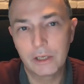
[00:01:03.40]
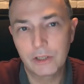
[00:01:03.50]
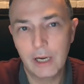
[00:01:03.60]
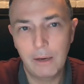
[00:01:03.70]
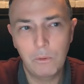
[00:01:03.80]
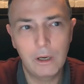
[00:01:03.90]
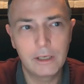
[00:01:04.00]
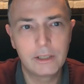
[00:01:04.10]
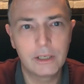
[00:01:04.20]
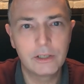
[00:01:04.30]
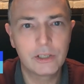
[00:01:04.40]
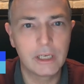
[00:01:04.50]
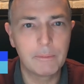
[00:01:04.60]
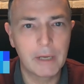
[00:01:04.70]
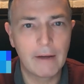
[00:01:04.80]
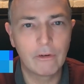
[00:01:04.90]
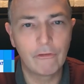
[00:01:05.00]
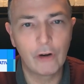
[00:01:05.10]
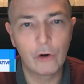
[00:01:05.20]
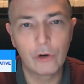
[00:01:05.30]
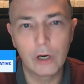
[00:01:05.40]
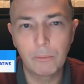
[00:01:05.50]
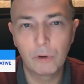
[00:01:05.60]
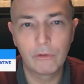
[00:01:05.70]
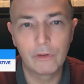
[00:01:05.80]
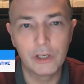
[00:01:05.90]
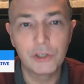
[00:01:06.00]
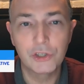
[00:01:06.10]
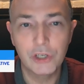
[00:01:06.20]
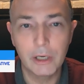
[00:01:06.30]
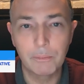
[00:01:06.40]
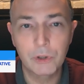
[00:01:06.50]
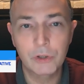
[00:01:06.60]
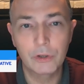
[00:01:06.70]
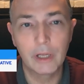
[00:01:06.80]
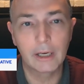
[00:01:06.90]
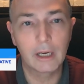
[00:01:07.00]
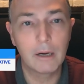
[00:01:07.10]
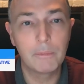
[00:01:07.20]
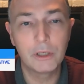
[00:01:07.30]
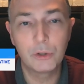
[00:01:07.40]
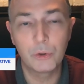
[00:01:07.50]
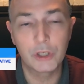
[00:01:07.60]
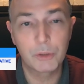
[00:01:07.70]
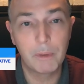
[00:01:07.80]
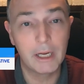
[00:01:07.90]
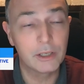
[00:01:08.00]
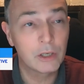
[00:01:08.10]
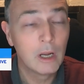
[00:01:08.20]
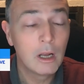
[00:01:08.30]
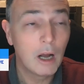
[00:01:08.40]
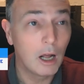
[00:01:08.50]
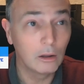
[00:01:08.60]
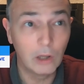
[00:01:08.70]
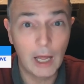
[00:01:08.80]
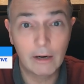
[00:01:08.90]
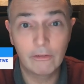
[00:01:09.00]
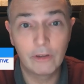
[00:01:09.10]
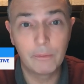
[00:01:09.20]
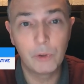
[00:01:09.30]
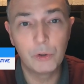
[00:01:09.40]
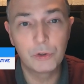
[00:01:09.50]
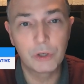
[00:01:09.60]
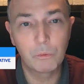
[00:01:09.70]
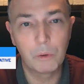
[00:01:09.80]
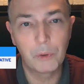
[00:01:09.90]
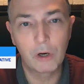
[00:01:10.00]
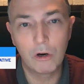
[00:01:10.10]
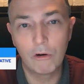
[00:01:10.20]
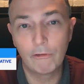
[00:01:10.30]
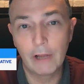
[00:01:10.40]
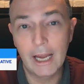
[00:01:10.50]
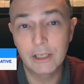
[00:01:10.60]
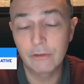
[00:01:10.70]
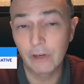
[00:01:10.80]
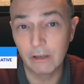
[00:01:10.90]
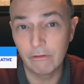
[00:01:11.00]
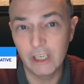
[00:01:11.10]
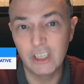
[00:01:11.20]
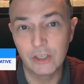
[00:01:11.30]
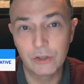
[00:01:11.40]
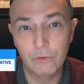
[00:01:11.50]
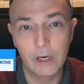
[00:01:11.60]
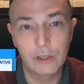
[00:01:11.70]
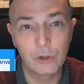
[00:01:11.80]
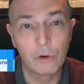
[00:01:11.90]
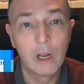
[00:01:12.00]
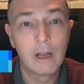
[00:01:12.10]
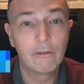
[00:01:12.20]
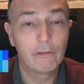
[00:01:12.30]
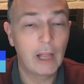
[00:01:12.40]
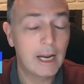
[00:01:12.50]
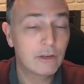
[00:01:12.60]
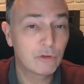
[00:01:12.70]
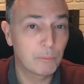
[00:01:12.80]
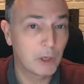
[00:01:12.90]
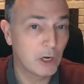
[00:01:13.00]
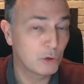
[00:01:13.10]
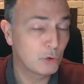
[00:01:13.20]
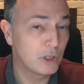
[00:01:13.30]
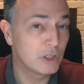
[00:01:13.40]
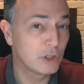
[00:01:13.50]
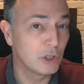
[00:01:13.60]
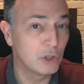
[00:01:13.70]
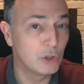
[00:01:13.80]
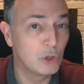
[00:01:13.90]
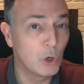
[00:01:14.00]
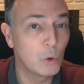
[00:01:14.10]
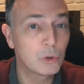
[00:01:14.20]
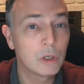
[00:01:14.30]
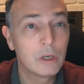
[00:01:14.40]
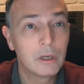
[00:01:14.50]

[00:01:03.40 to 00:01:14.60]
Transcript: Taiwan does seem to have a fair number of these ships that come into its space, a lot of them using what we call flags of convenience, right? So flags from countries that don't